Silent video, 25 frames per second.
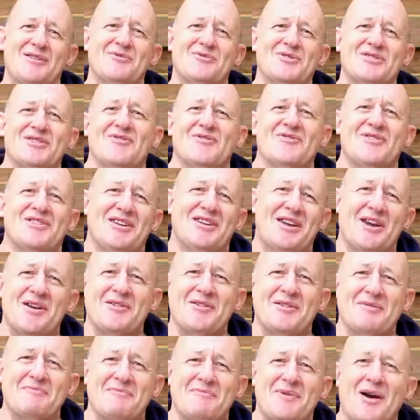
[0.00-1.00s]
which I
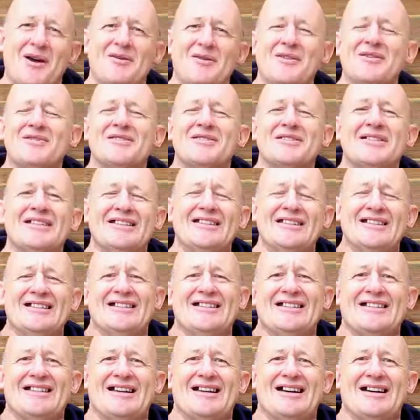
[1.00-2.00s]
videoed in Poland
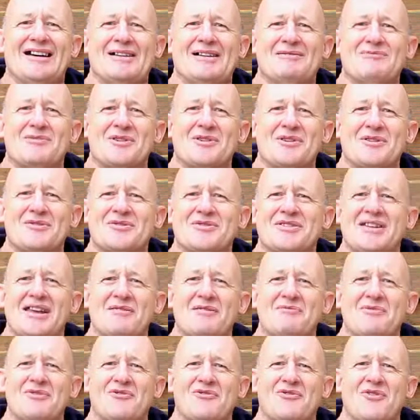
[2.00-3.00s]
while I was
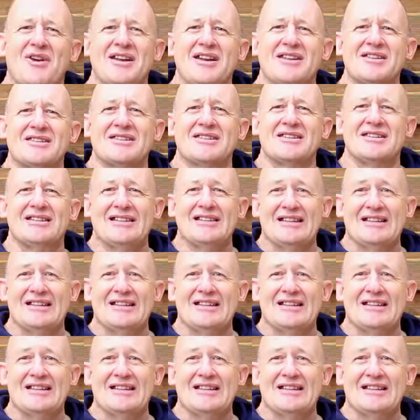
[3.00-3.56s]
staying with friends.